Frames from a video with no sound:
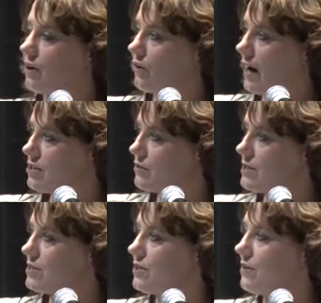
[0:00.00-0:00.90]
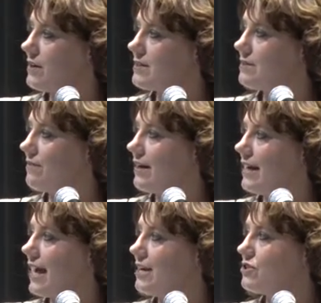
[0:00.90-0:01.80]
graduate students,
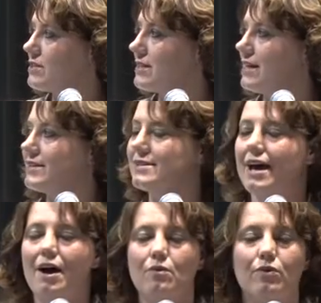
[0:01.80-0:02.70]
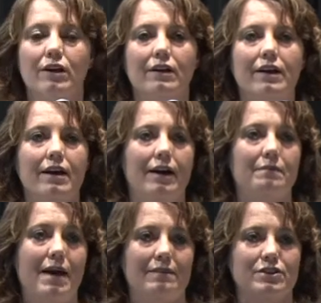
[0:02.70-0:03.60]
funding agencies that really
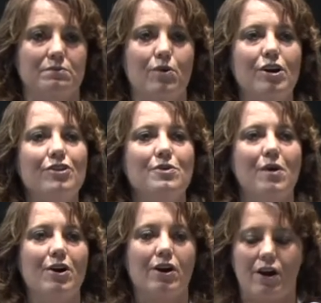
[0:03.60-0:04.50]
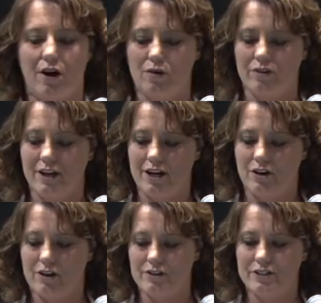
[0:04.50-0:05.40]
have supported the work over the
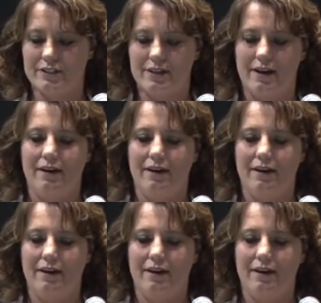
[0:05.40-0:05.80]
years.